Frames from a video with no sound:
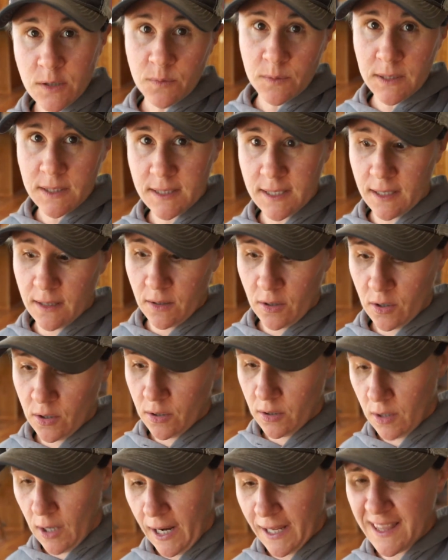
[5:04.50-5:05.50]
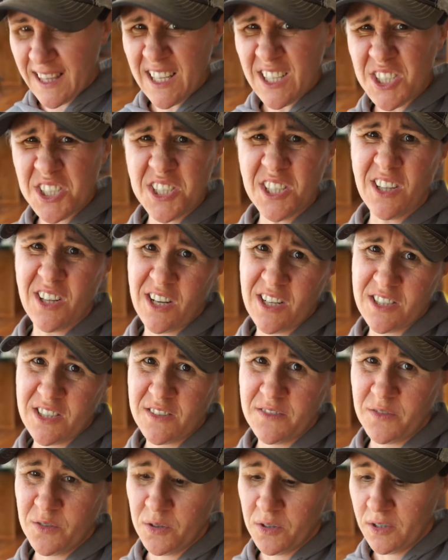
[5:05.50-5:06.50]
we sent her, I think she
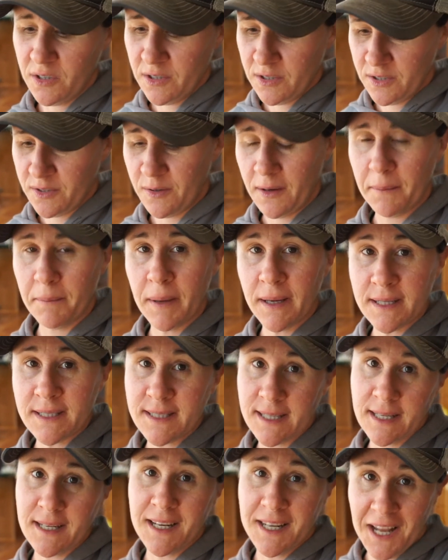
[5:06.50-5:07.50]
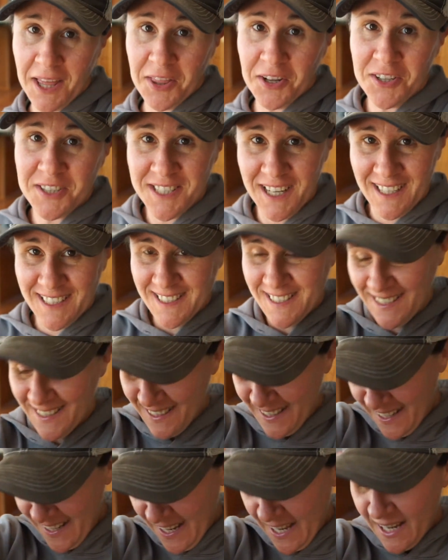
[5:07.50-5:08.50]
lost 4, so I may send another
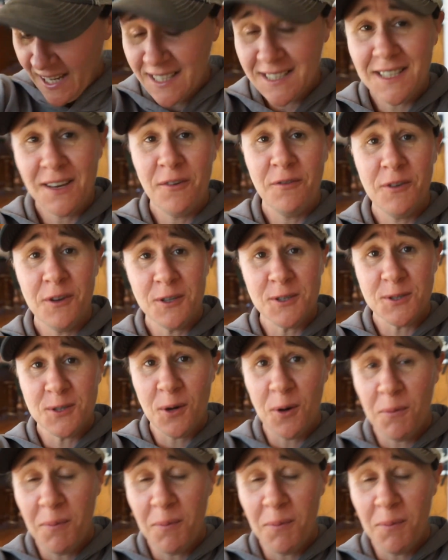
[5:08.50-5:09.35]
dozen because I feel so